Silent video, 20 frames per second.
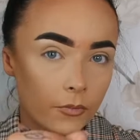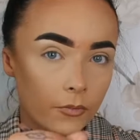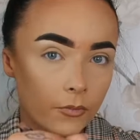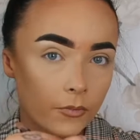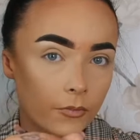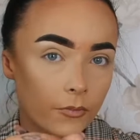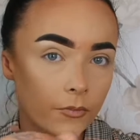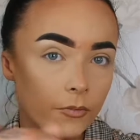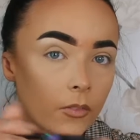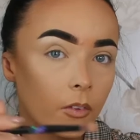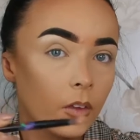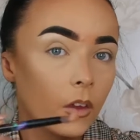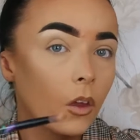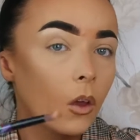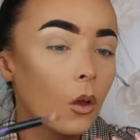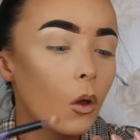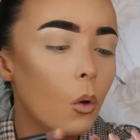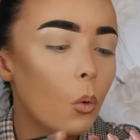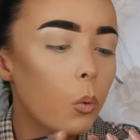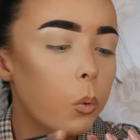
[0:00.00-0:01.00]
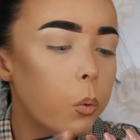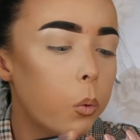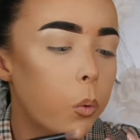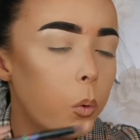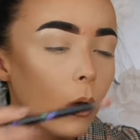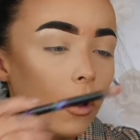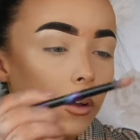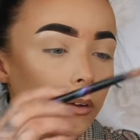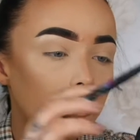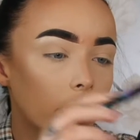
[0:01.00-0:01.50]
fuck knows, I don't know. Don't
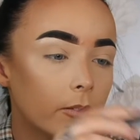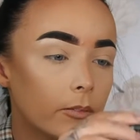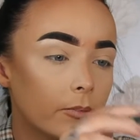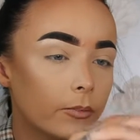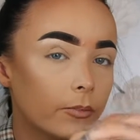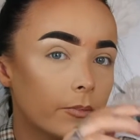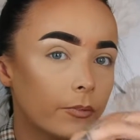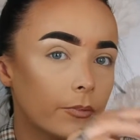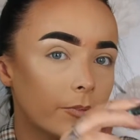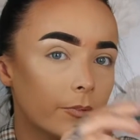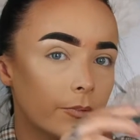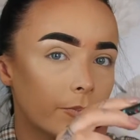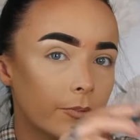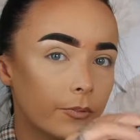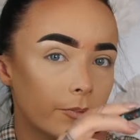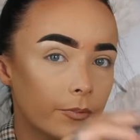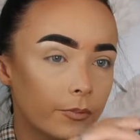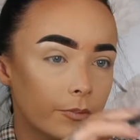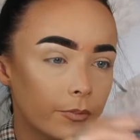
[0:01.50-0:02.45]
know what this is. Yeah, give it a